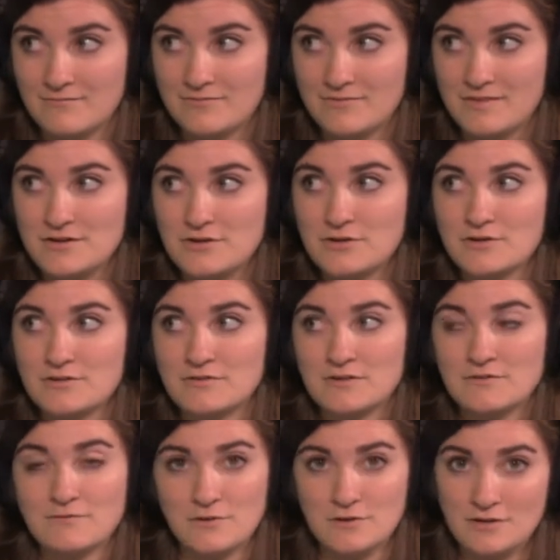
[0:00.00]
they could have
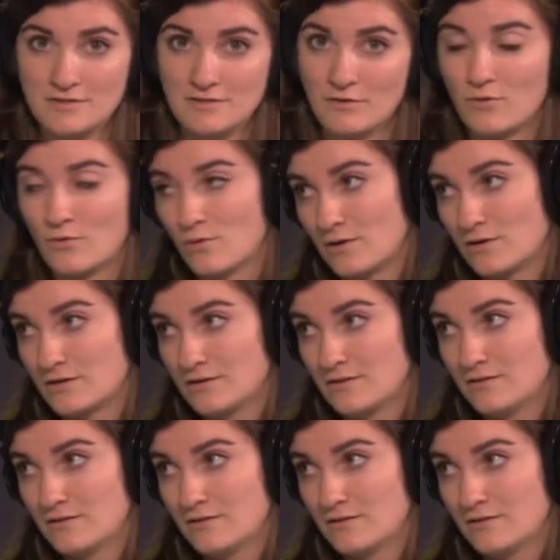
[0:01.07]
averted the horde,